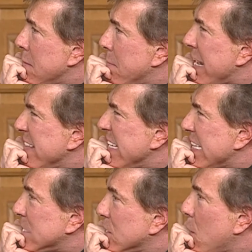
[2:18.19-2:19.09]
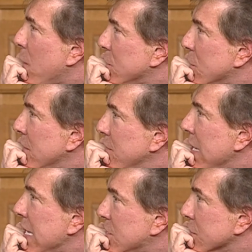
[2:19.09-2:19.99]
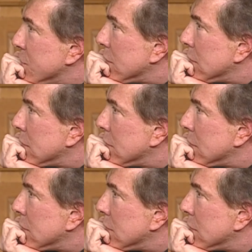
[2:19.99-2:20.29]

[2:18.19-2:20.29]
but I think that's the question of the ages.